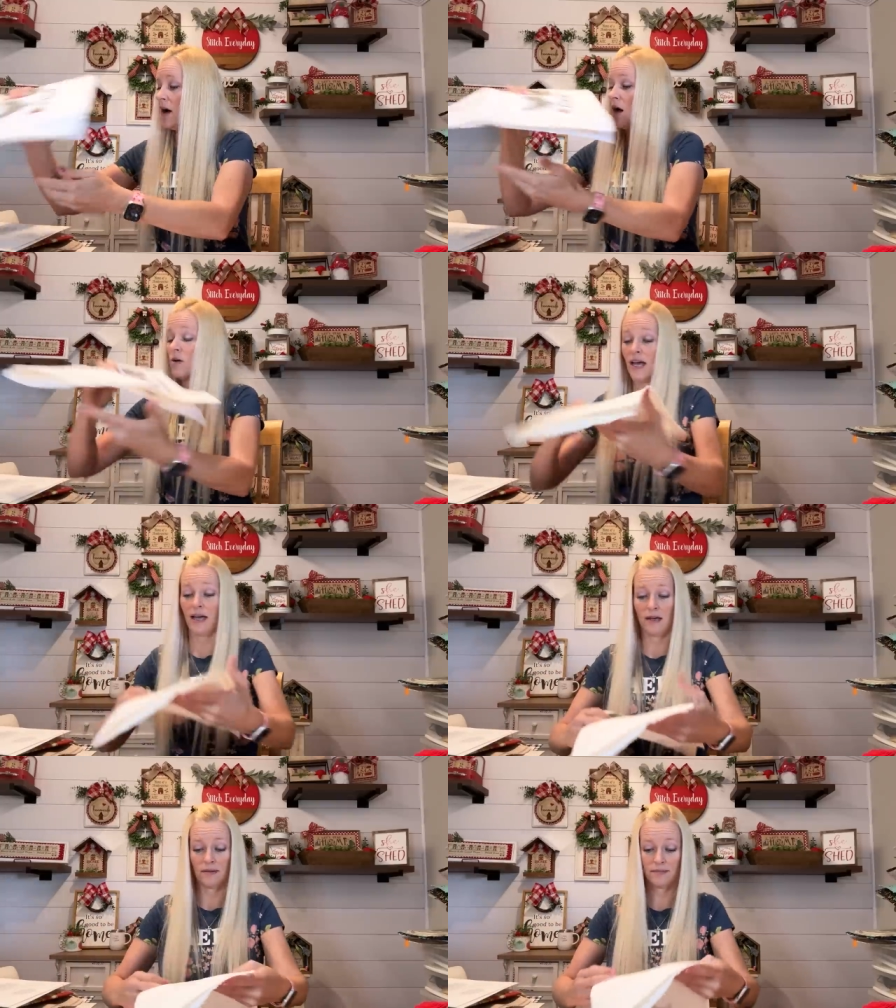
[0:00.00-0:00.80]

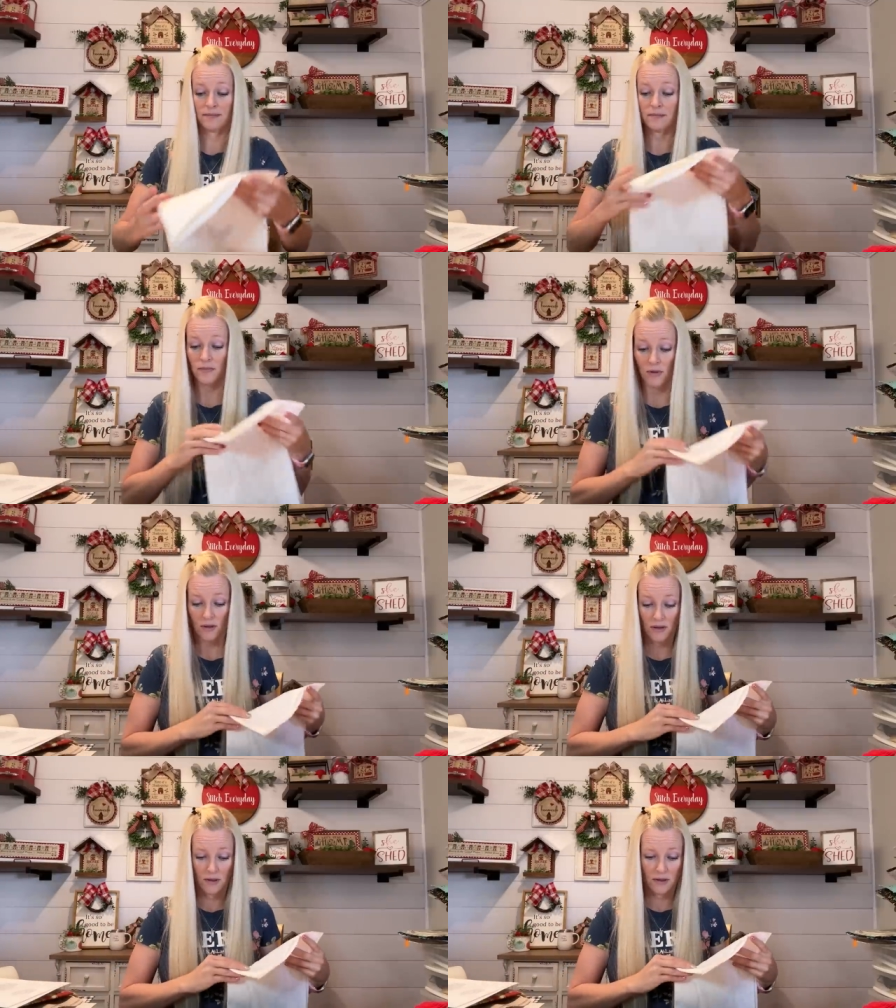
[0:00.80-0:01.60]
okay.
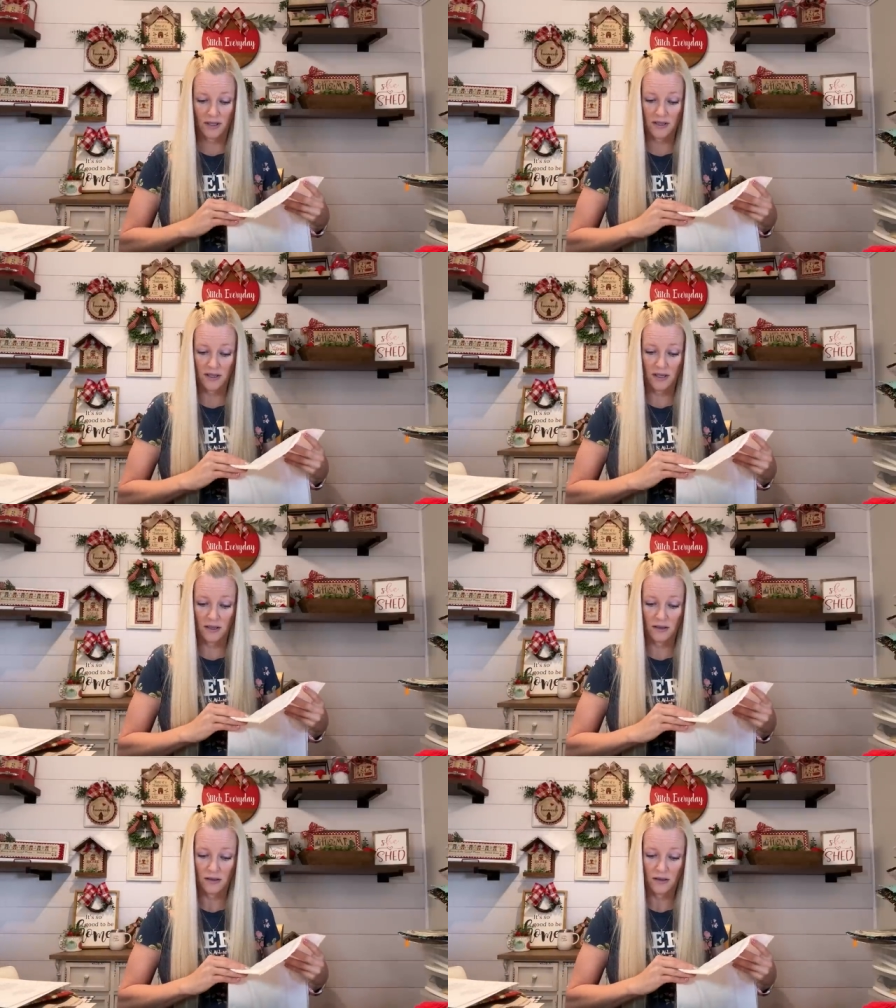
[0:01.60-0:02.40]
Let's see.
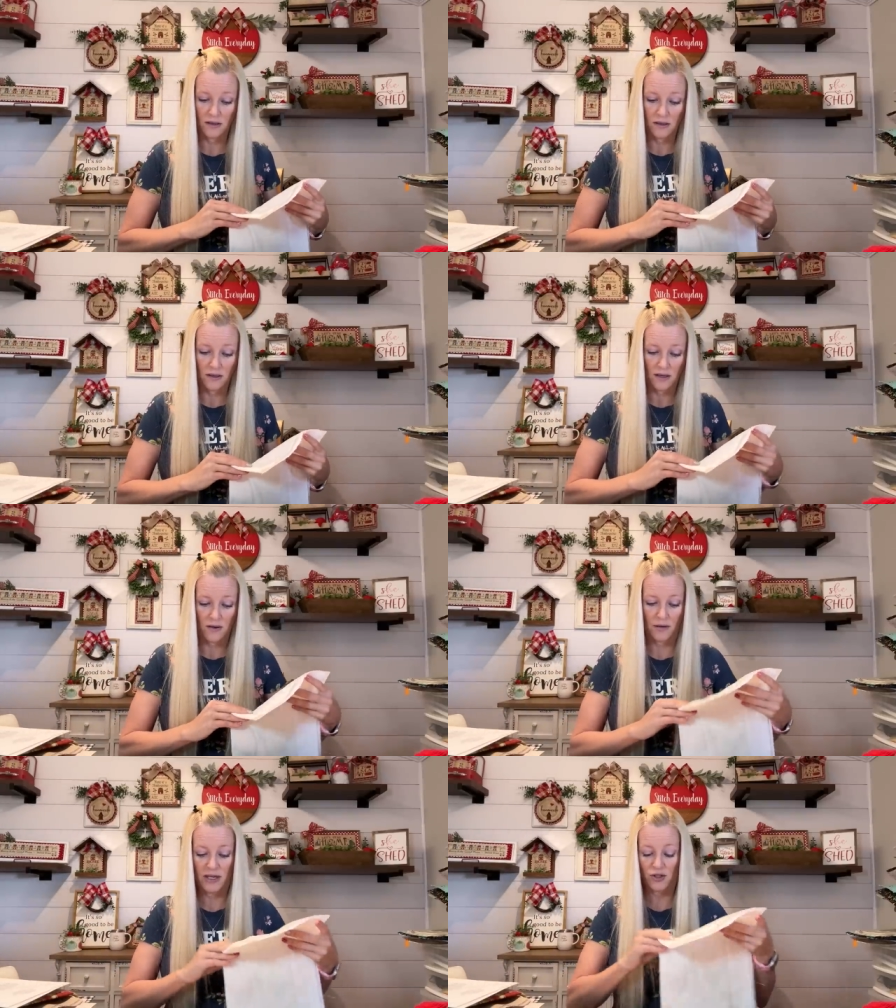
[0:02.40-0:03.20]
I
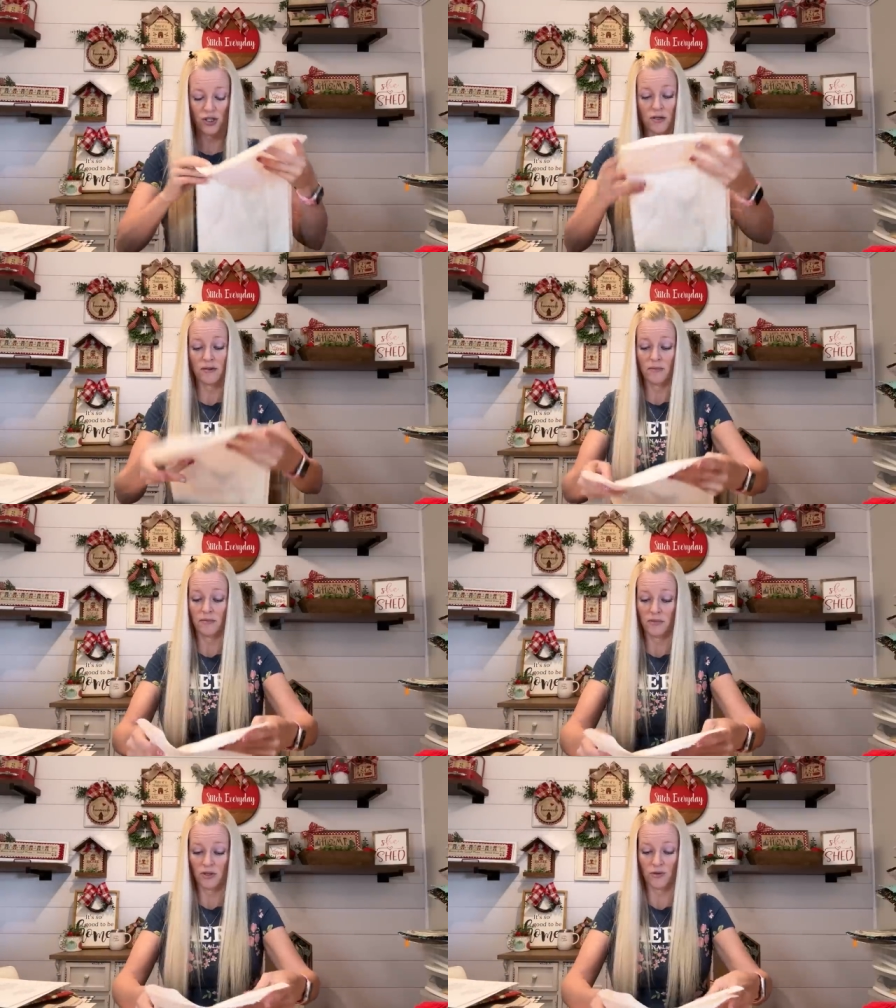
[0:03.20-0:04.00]
want to make sure I'm
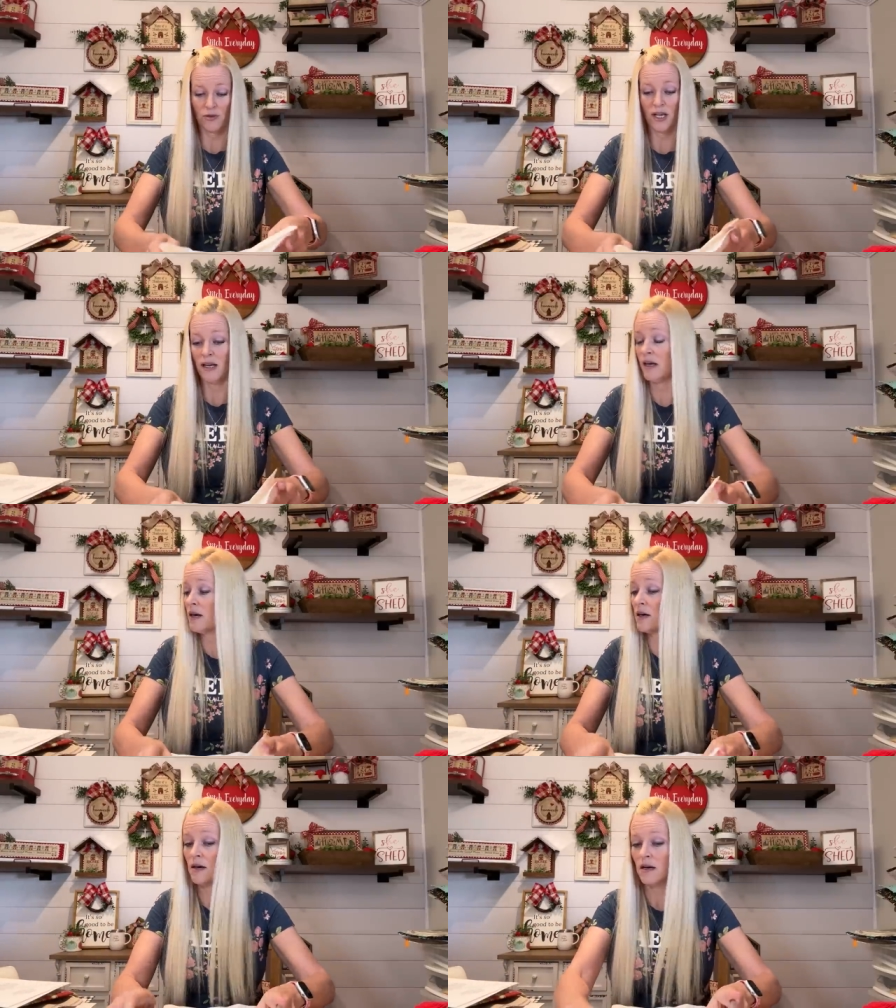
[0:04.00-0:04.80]
doing okay
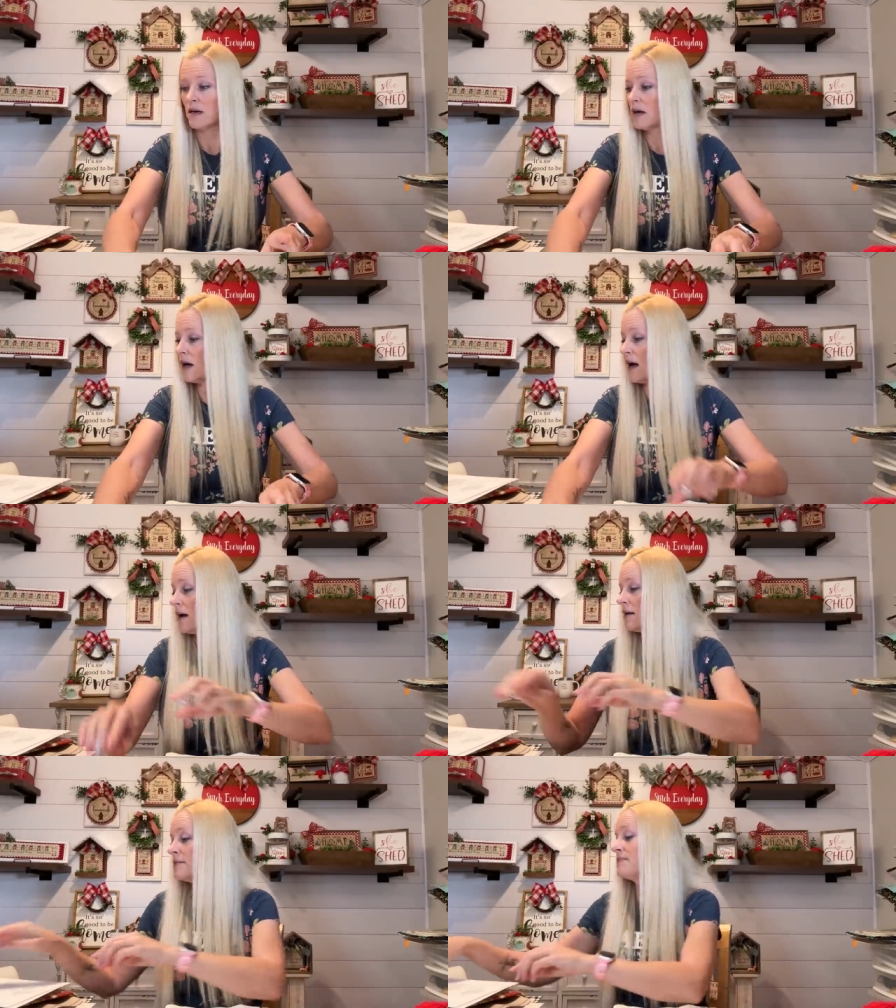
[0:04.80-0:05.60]
here.
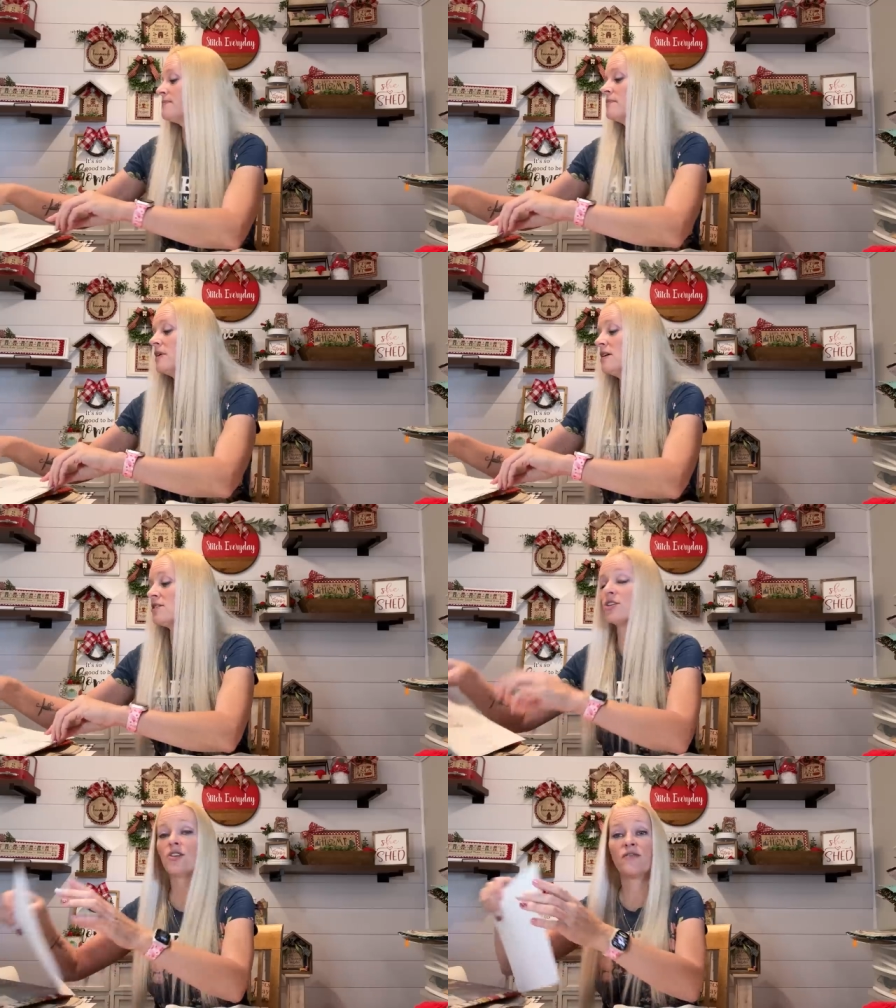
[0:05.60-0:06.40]
Um,
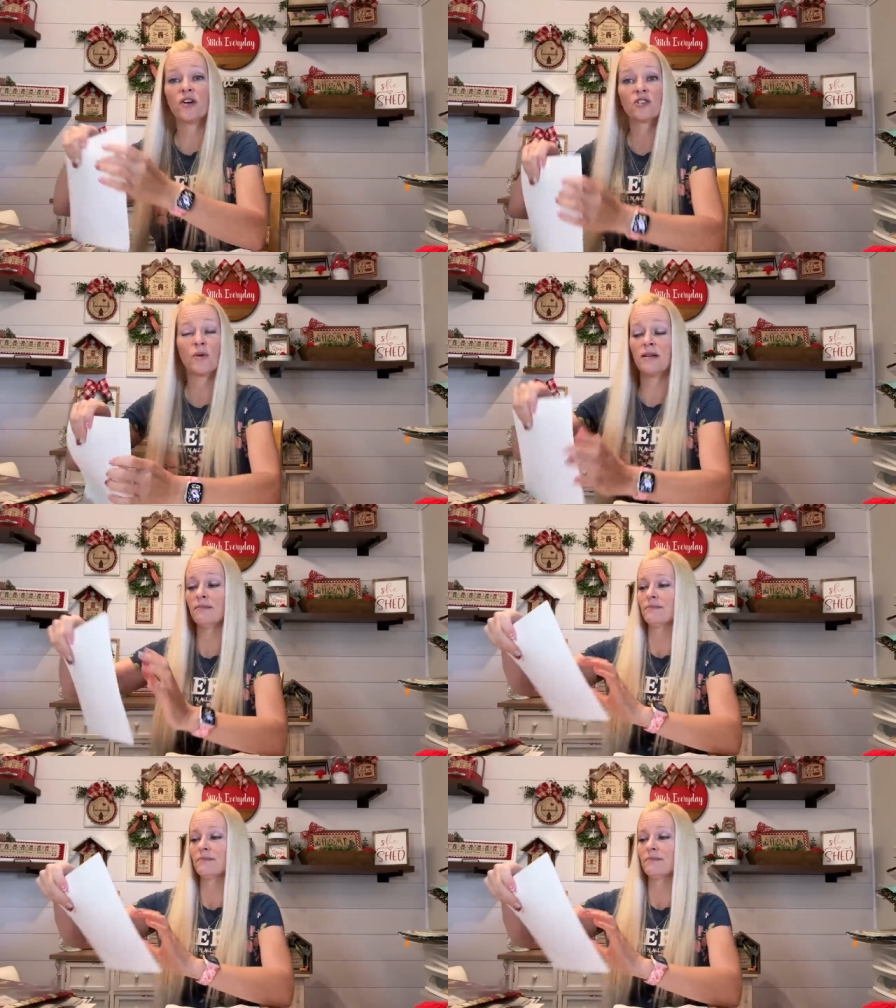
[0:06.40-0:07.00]
so the first one